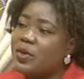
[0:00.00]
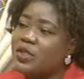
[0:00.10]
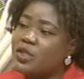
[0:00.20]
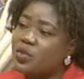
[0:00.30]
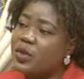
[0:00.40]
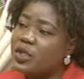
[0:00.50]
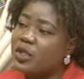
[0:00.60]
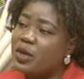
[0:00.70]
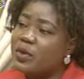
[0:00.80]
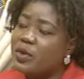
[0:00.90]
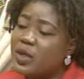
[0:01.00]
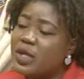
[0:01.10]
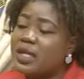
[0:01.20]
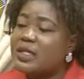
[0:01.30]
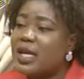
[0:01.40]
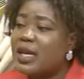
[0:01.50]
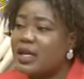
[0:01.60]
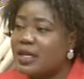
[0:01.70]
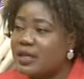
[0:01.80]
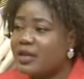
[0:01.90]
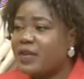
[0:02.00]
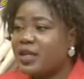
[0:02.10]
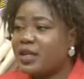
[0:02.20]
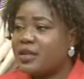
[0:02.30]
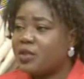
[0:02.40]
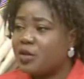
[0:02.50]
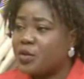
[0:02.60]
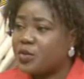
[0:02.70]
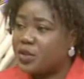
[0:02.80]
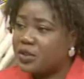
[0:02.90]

situation are we looking at in the fight against corruption?